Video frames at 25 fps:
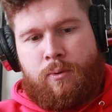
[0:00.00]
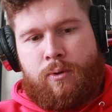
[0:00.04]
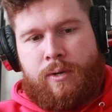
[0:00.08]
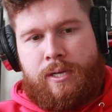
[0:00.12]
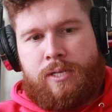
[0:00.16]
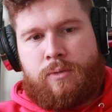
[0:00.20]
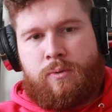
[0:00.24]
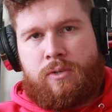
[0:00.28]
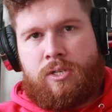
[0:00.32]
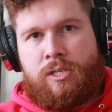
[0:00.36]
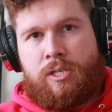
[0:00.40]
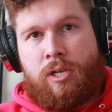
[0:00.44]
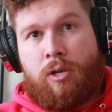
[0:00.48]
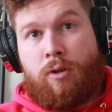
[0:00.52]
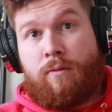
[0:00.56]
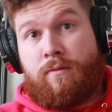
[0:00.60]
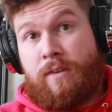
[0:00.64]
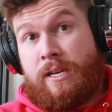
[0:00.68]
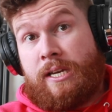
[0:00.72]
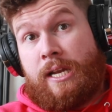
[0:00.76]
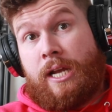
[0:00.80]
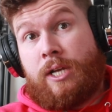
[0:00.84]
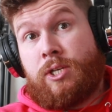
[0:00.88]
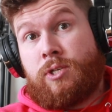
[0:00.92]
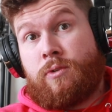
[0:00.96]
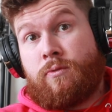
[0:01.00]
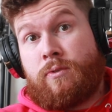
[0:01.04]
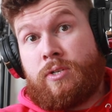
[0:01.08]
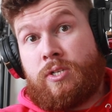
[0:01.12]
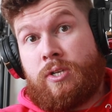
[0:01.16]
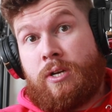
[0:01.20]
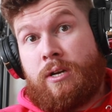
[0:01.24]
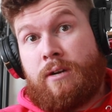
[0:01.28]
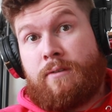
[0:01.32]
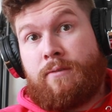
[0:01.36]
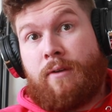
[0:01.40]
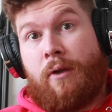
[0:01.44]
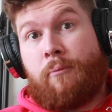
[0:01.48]
Point, which is a lovely nature
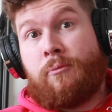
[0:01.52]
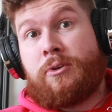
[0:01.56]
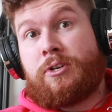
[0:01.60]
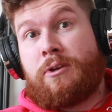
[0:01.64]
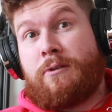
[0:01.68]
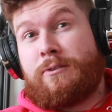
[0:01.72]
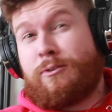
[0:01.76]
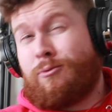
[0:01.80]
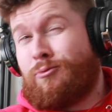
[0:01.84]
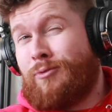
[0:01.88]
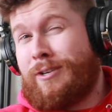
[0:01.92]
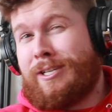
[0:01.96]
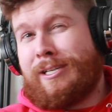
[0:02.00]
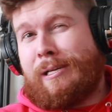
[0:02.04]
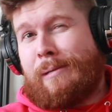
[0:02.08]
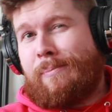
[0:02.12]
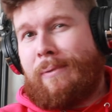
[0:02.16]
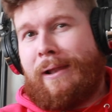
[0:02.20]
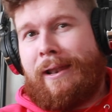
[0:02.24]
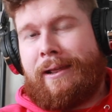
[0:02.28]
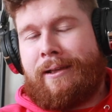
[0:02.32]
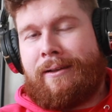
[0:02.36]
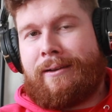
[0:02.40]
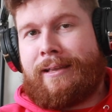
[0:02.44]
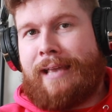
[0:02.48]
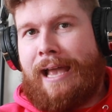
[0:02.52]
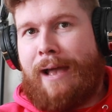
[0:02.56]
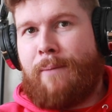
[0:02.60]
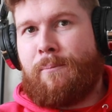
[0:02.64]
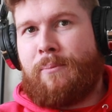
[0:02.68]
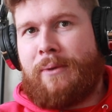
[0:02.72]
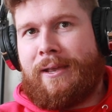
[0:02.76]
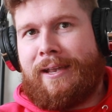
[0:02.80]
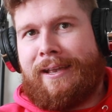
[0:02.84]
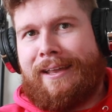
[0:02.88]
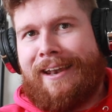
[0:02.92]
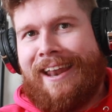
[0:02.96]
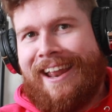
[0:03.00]
reserve, which I was originally planning on
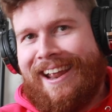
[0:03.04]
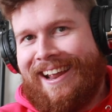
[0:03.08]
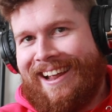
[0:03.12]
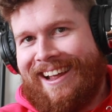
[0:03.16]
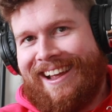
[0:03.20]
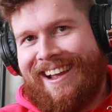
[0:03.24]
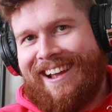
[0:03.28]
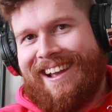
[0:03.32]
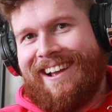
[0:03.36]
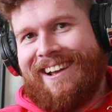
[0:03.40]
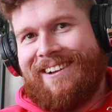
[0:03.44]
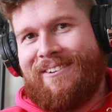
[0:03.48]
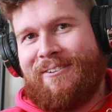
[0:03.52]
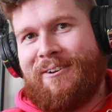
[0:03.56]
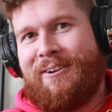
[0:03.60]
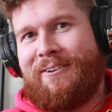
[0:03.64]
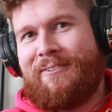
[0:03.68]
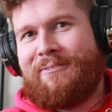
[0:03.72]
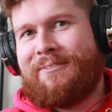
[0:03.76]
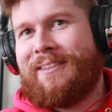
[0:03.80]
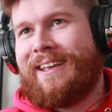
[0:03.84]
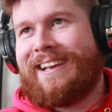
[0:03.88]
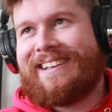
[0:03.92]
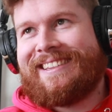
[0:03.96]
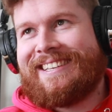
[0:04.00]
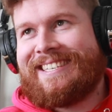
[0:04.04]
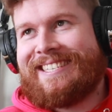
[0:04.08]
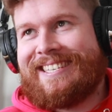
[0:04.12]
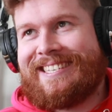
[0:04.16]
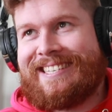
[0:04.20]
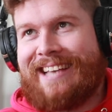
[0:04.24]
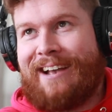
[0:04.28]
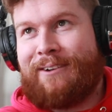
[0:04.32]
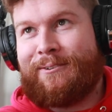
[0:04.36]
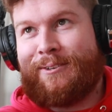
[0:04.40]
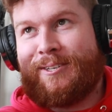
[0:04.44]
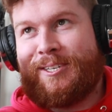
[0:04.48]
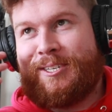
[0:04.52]
camping in. Like, this
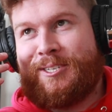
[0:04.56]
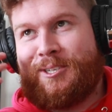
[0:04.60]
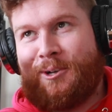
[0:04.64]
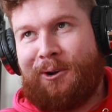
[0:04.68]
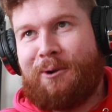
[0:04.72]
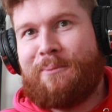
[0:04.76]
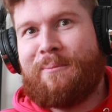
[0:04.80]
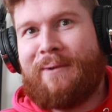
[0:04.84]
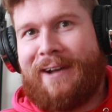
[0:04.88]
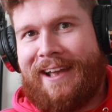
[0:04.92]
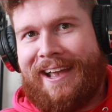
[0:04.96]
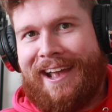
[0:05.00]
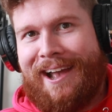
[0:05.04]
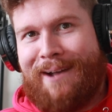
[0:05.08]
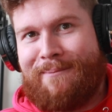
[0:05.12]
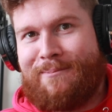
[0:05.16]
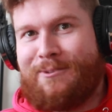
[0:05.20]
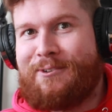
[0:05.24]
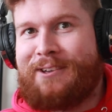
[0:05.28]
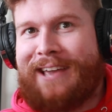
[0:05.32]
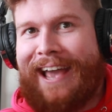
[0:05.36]
is how dumb I am.